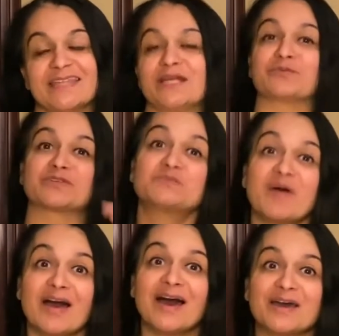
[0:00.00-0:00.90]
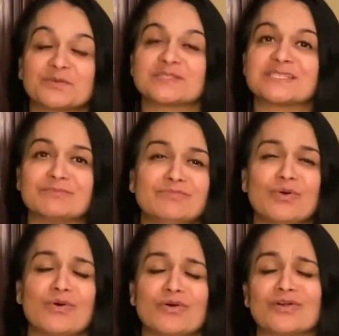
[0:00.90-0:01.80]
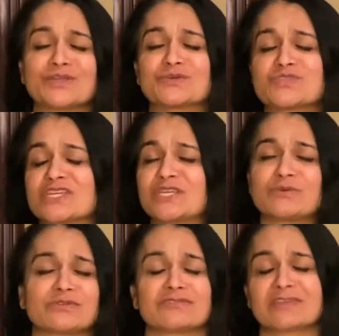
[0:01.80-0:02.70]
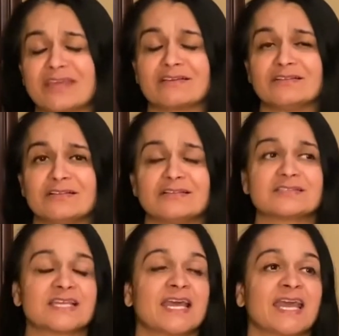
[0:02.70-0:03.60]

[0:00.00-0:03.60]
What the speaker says: They'll respond with some more, usually cute little giggles.